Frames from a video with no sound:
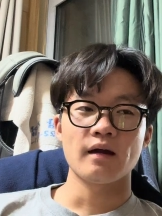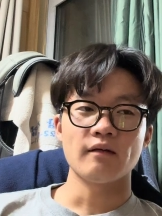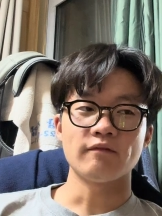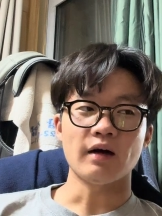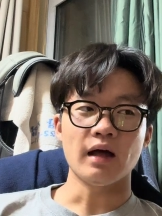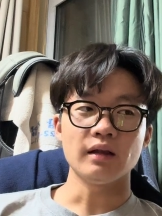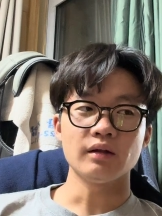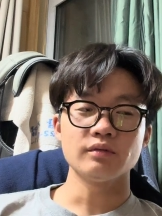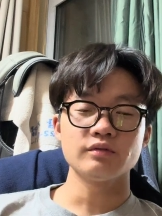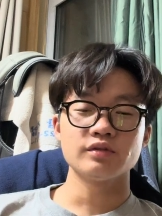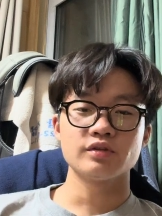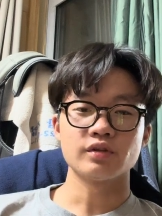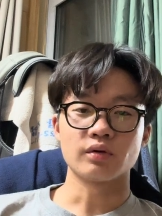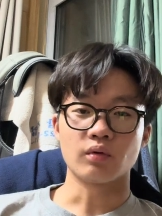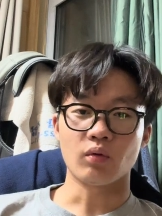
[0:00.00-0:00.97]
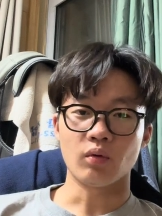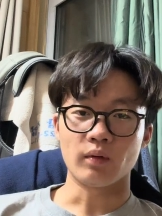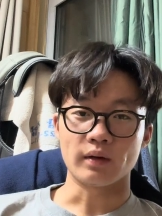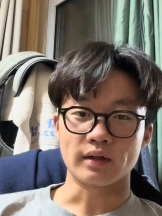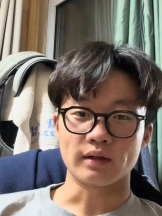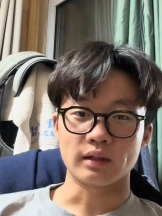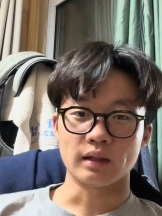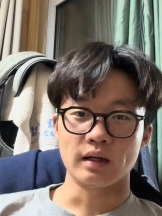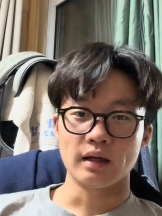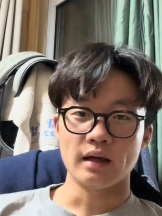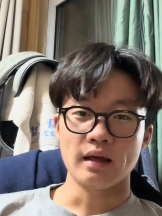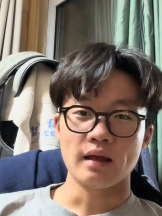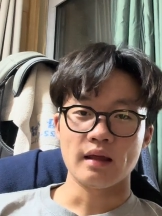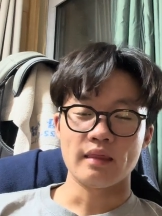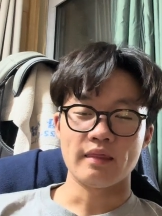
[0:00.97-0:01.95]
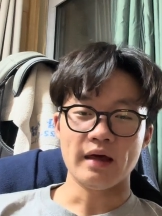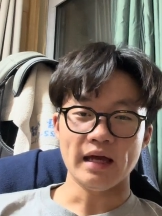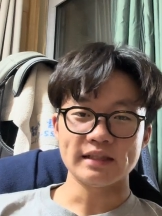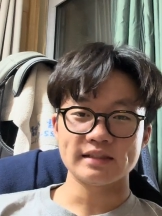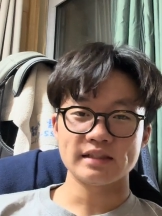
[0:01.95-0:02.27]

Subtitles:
follows your order, that